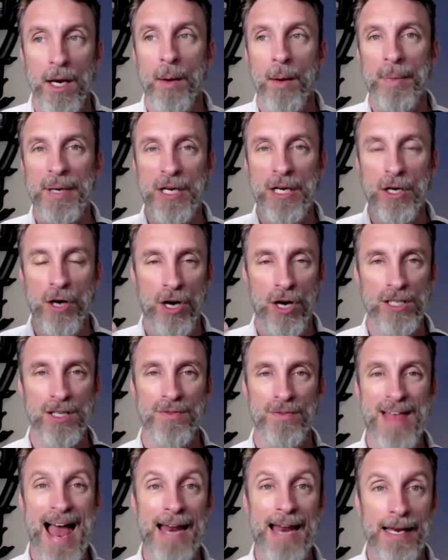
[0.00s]
because of
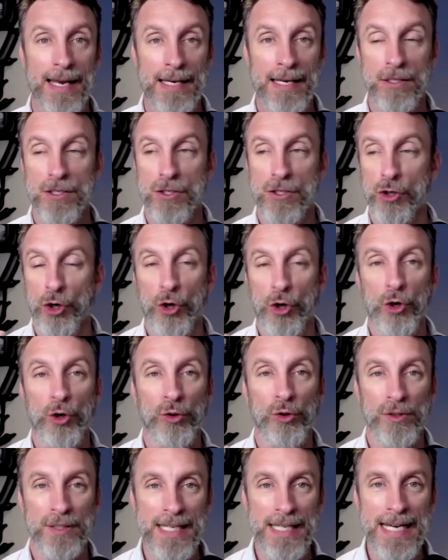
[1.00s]
that internal
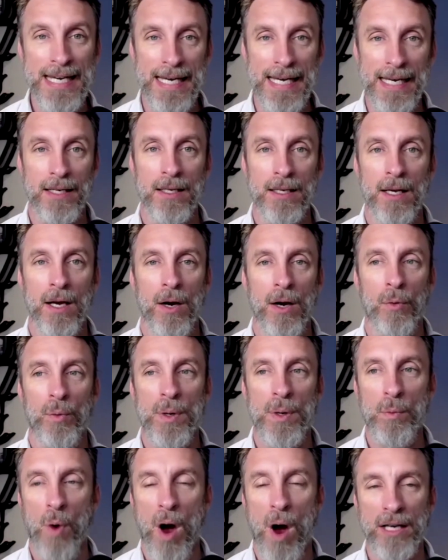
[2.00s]
need. We
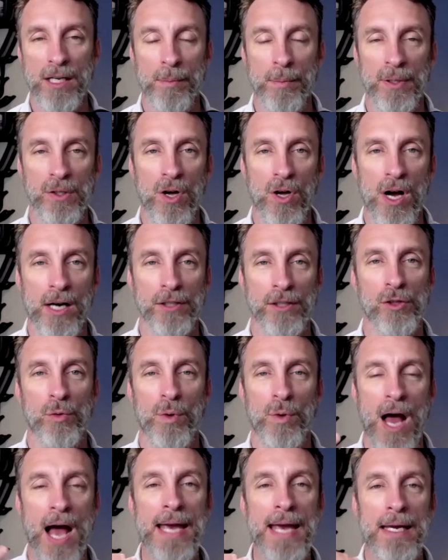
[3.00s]
want to belong. So when
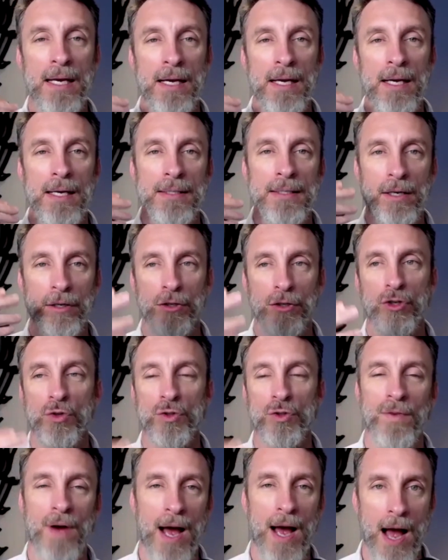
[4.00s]
I tell you,
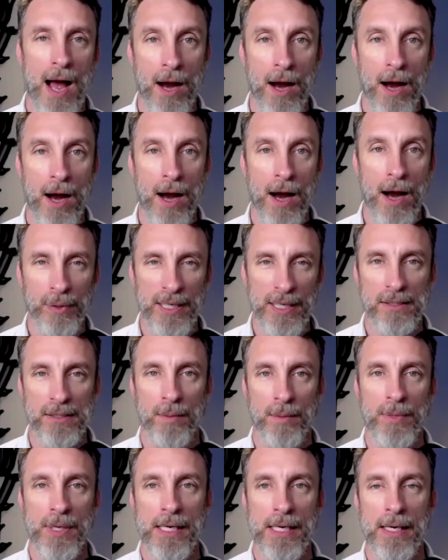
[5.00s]
Joseph, I'm going to complete
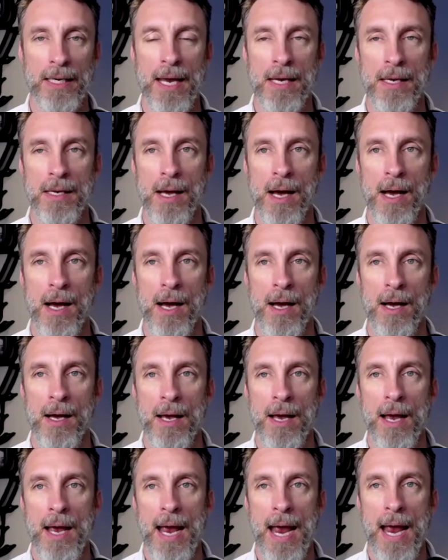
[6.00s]
something, and uh,
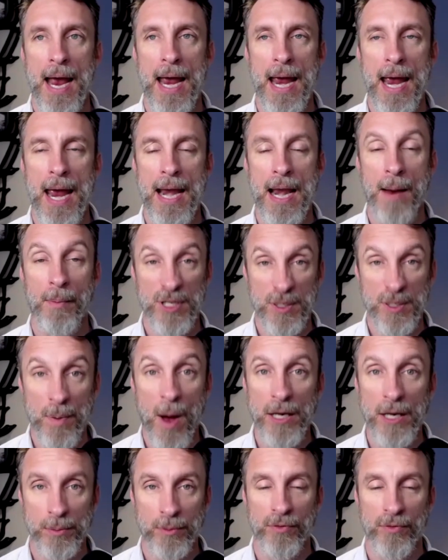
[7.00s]
and I'm
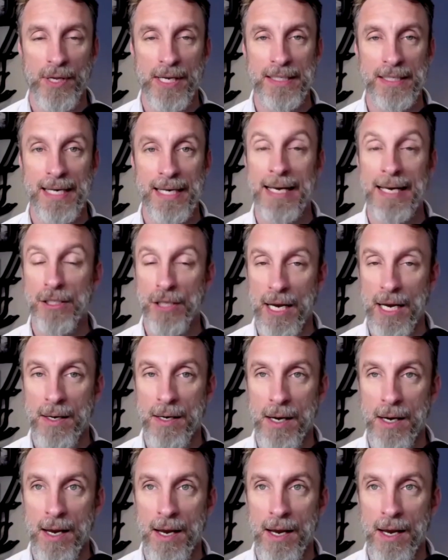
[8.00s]
responsible for this, and it's in,